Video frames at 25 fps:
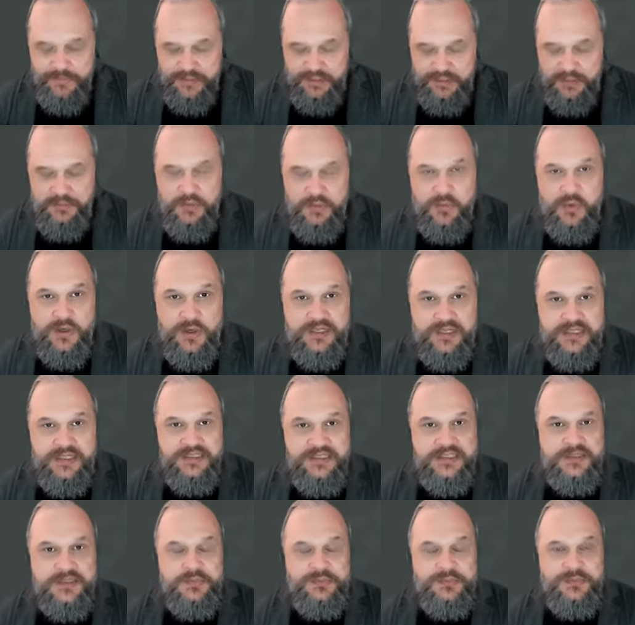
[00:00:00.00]
number one is
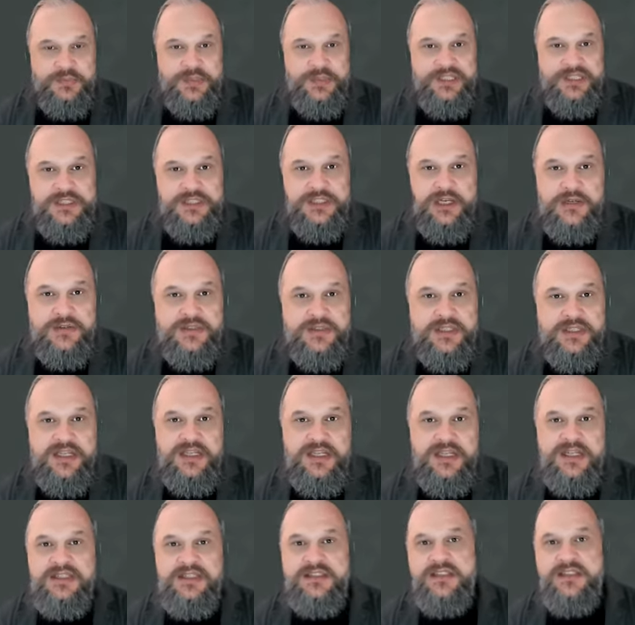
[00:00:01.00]
is we showed the
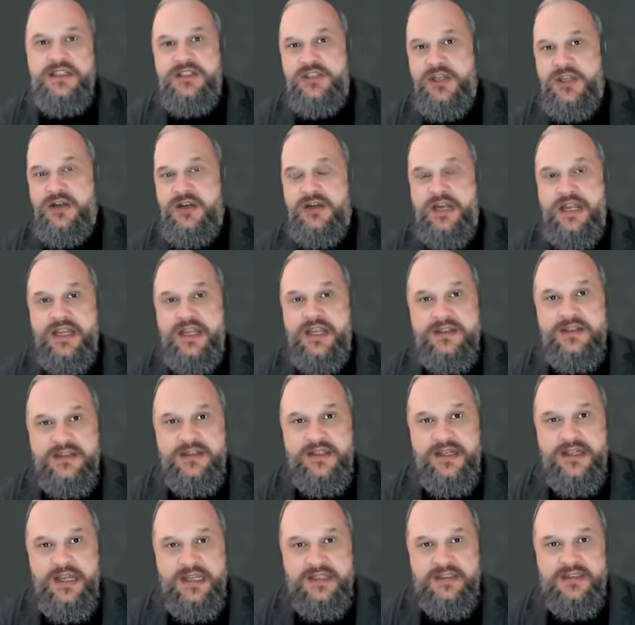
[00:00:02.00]
holistic journey
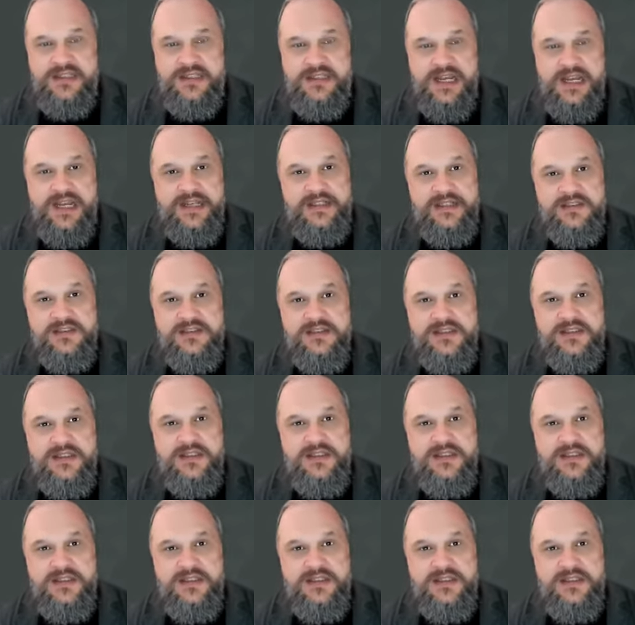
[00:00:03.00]
end to end